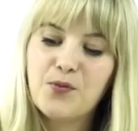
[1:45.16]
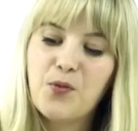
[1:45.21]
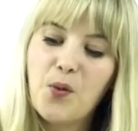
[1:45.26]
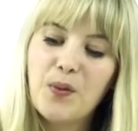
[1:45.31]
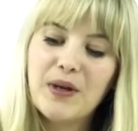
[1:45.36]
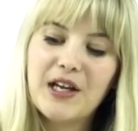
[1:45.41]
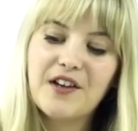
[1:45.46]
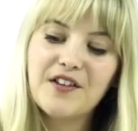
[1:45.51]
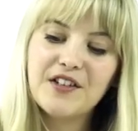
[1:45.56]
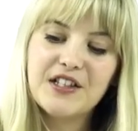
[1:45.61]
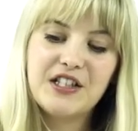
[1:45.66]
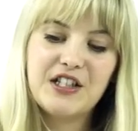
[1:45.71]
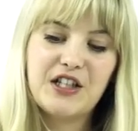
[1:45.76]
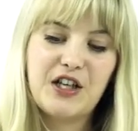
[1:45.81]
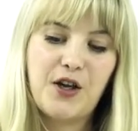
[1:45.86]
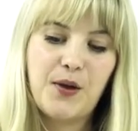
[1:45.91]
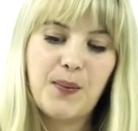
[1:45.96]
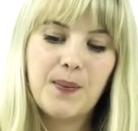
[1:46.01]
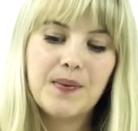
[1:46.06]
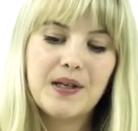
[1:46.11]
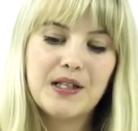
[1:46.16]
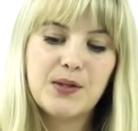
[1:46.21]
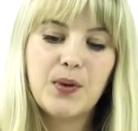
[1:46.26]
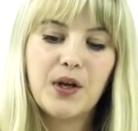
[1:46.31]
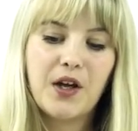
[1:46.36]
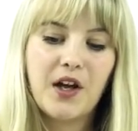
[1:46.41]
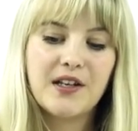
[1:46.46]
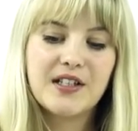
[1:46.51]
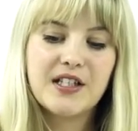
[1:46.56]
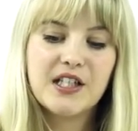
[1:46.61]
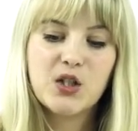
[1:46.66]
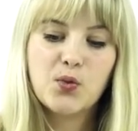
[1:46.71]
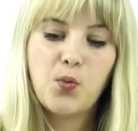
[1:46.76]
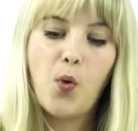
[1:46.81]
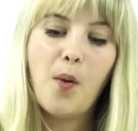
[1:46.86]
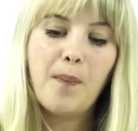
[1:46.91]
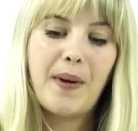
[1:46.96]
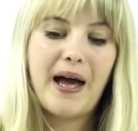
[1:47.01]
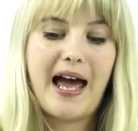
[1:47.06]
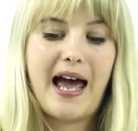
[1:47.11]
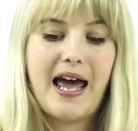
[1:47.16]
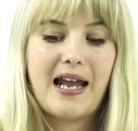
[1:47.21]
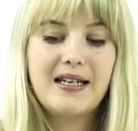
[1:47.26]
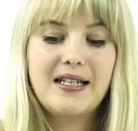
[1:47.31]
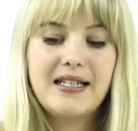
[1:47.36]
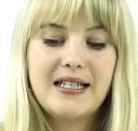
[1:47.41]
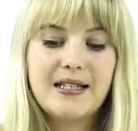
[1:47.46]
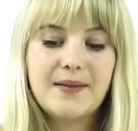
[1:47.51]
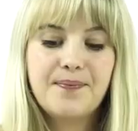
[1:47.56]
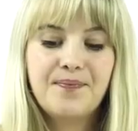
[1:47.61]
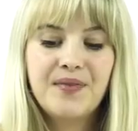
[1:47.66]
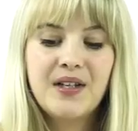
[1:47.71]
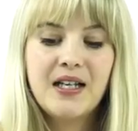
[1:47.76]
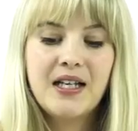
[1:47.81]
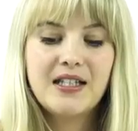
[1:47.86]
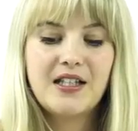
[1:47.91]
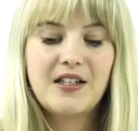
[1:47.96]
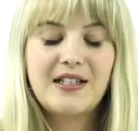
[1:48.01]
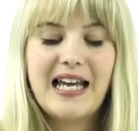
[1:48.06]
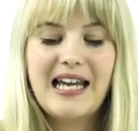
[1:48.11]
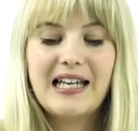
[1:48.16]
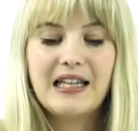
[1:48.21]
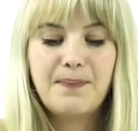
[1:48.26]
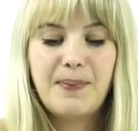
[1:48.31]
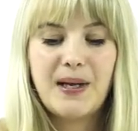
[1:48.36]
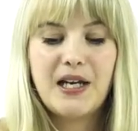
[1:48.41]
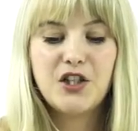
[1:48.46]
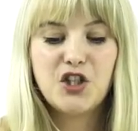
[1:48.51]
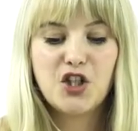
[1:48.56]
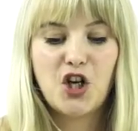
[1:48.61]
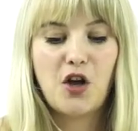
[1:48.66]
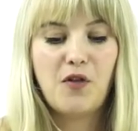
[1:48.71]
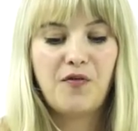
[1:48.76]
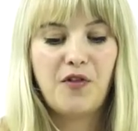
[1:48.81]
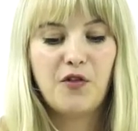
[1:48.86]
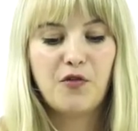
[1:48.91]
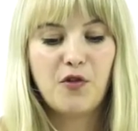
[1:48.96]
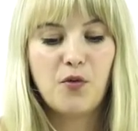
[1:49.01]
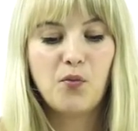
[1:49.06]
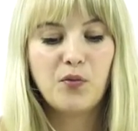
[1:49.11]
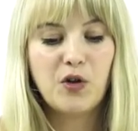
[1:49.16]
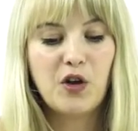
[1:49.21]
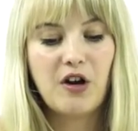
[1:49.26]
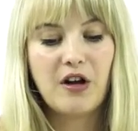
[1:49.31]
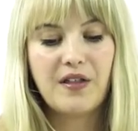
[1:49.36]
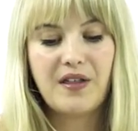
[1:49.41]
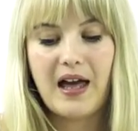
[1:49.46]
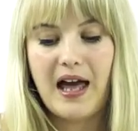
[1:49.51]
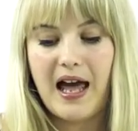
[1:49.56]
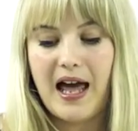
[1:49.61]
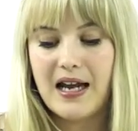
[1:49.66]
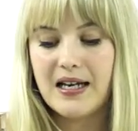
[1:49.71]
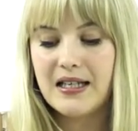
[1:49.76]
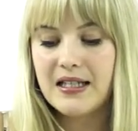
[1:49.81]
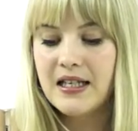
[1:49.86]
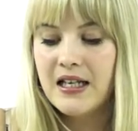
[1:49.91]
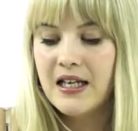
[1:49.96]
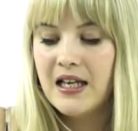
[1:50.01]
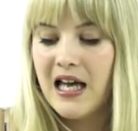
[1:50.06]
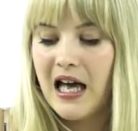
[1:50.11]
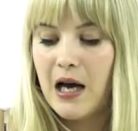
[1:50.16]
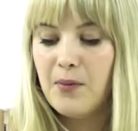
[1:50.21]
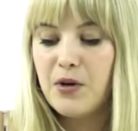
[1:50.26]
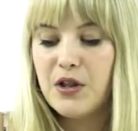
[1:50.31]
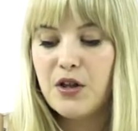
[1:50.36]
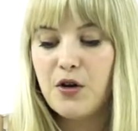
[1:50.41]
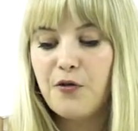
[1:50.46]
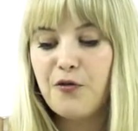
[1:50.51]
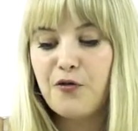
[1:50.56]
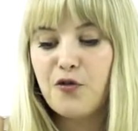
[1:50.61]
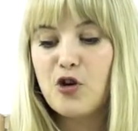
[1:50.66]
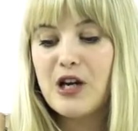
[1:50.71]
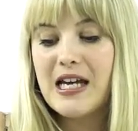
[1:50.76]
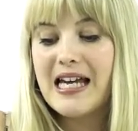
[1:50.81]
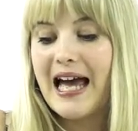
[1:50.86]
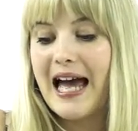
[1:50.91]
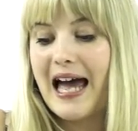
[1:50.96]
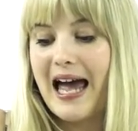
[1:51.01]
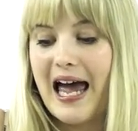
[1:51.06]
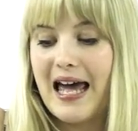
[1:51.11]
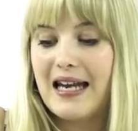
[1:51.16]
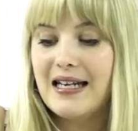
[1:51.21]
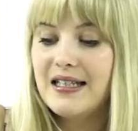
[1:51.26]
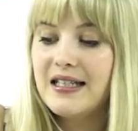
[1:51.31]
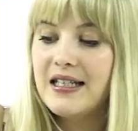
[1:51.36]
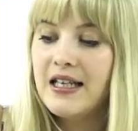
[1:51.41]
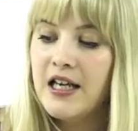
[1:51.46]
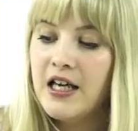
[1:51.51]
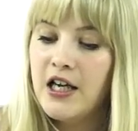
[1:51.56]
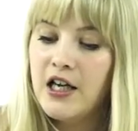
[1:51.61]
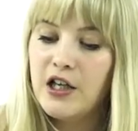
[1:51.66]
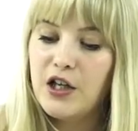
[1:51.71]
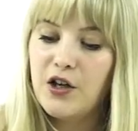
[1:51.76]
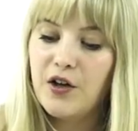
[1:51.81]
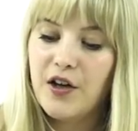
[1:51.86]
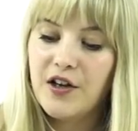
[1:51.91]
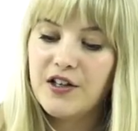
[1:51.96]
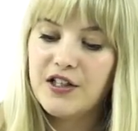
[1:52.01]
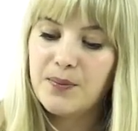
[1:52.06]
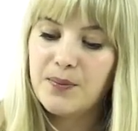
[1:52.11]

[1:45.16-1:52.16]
what we're going to do is we're going to swap hands. So take the pinch over from your other hand, and with your free hand you're going